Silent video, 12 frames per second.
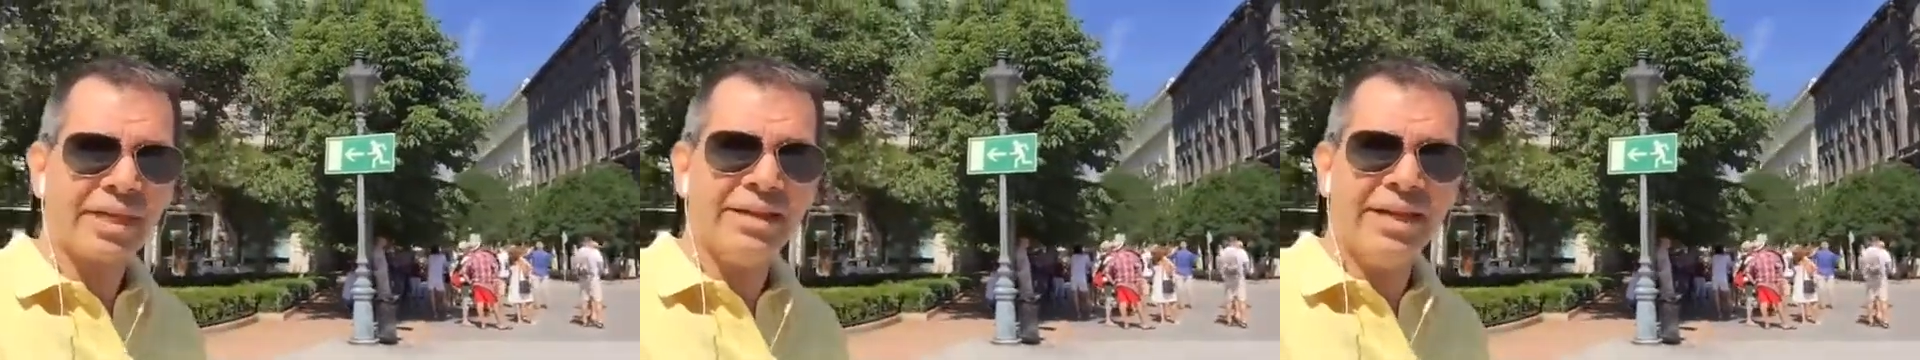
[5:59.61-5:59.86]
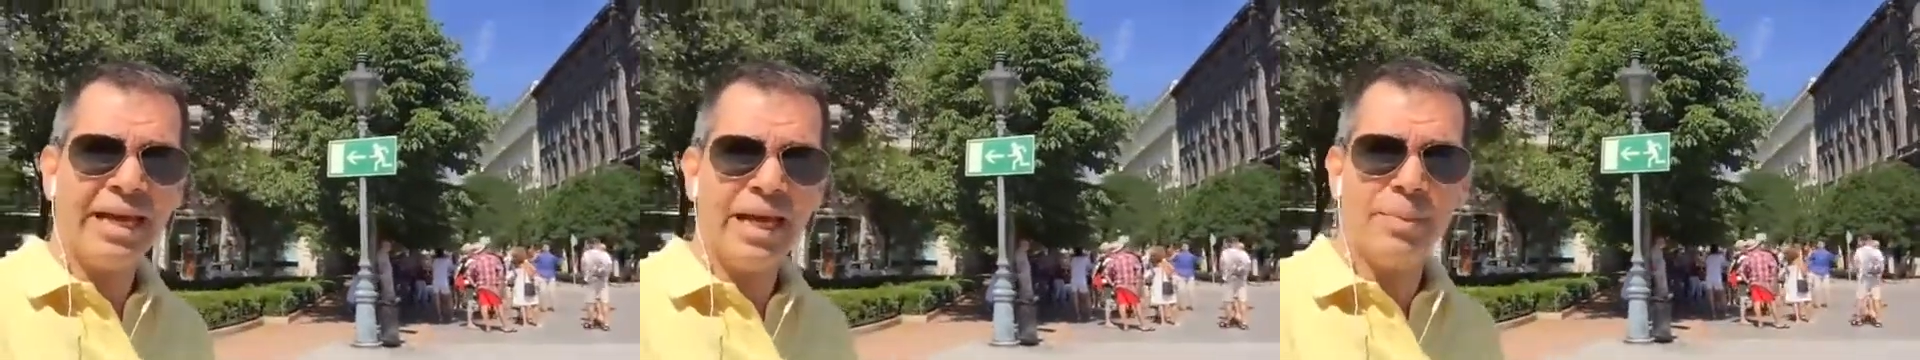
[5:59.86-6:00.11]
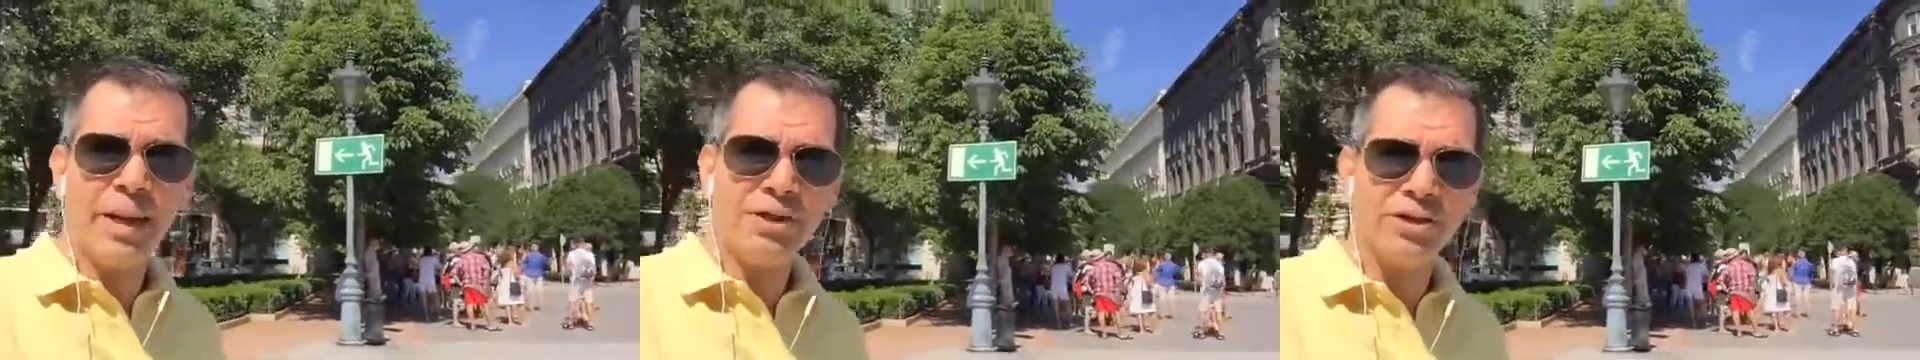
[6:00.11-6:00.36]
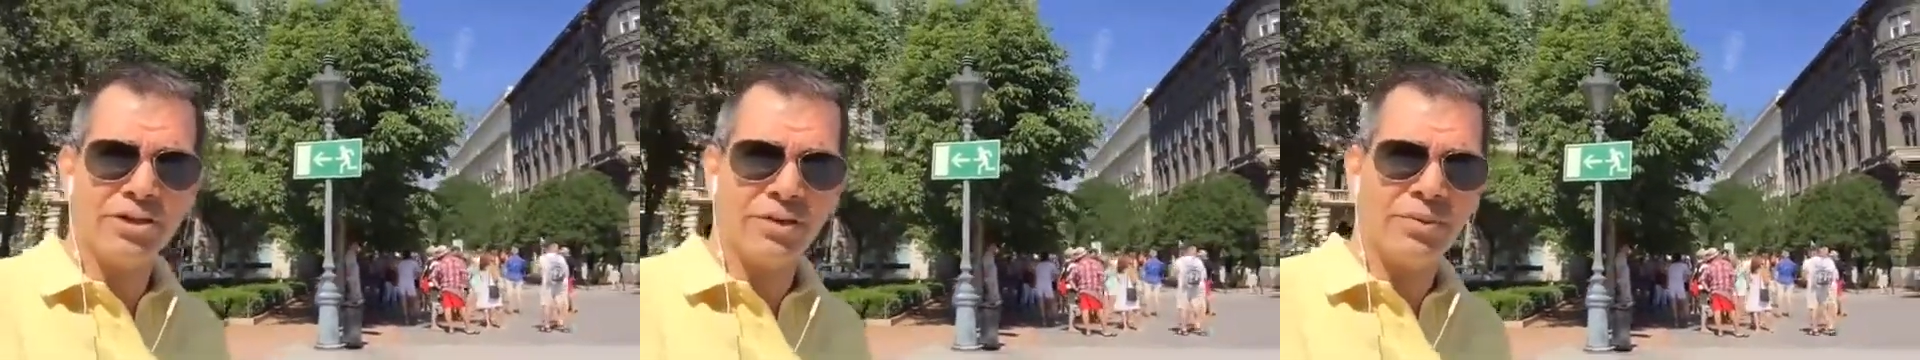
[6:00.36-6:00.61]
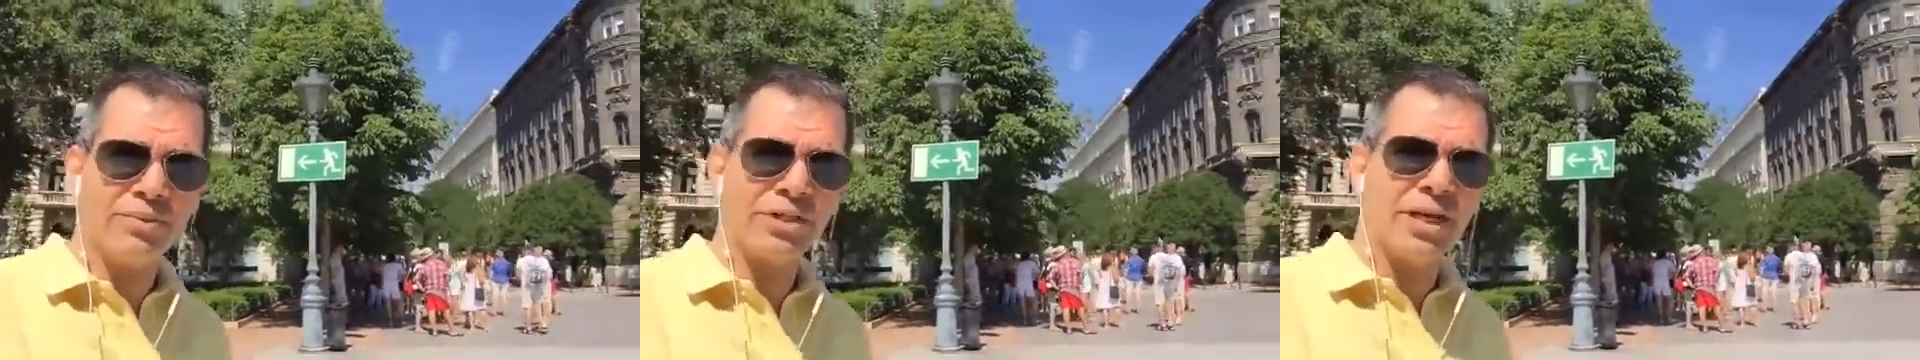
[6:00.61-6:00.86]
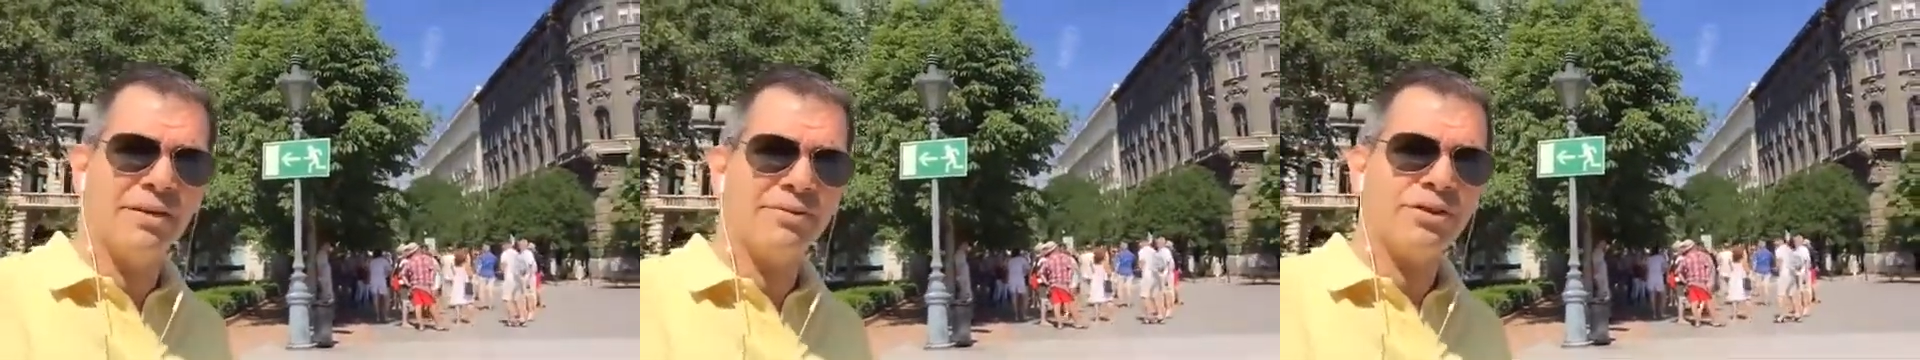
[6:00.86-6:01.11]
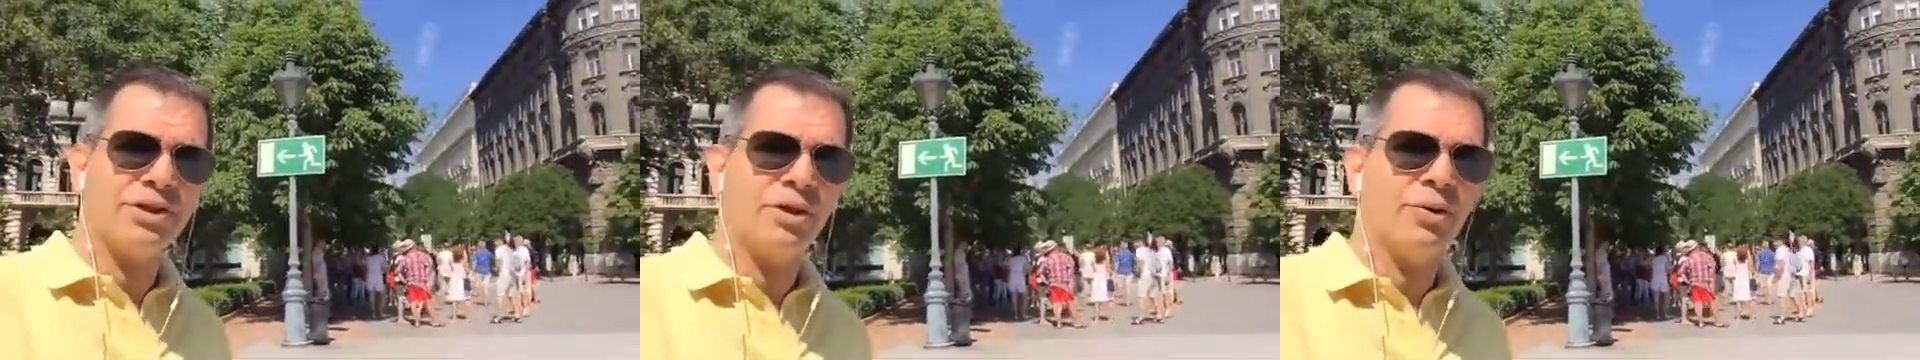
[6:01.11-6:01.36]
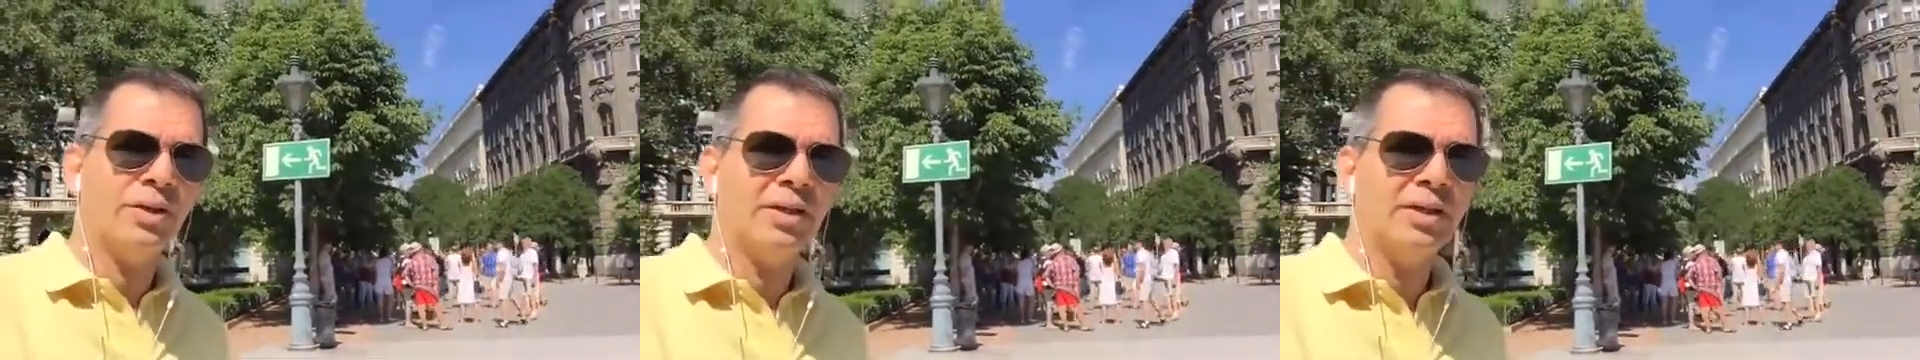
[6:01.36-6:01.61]
taking pictures of themselves.
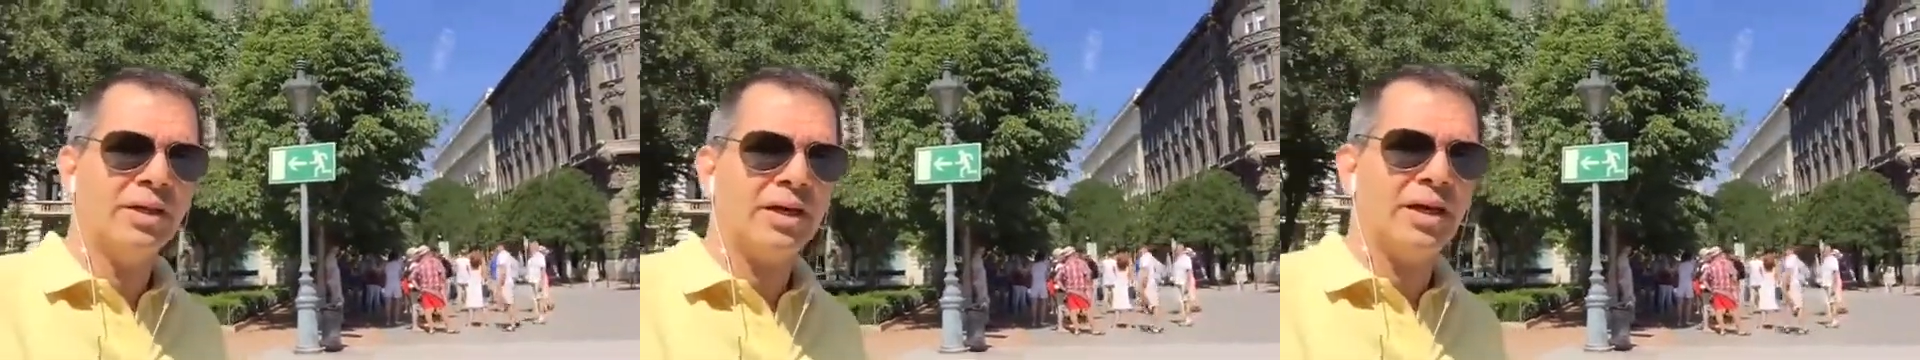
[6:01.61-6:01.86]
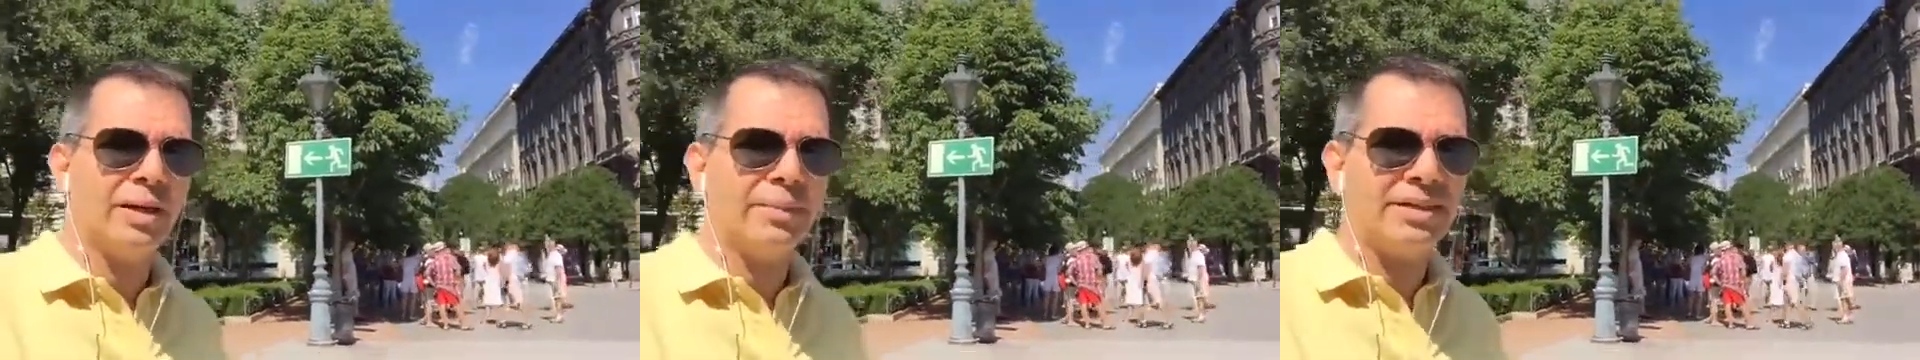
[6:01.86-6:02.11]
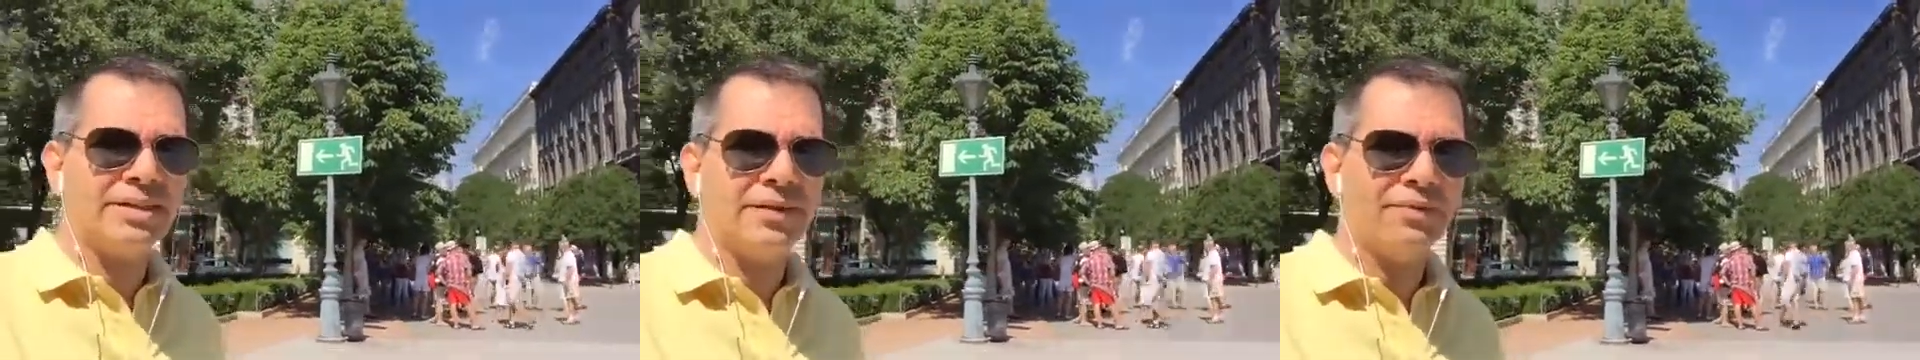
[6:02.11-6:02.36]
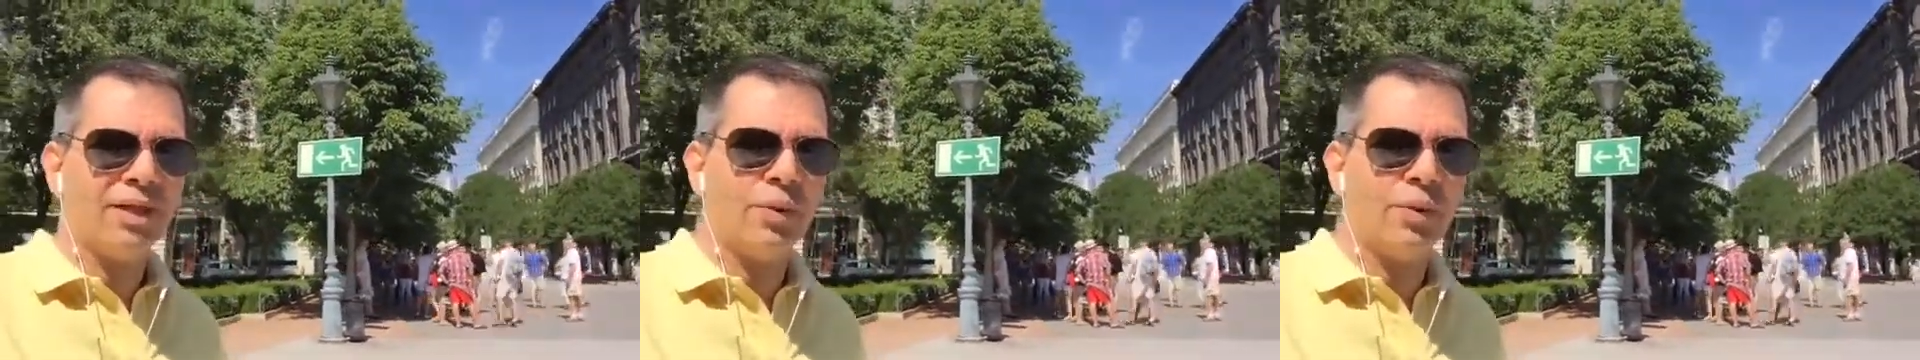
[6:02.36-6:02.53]
So it's definitely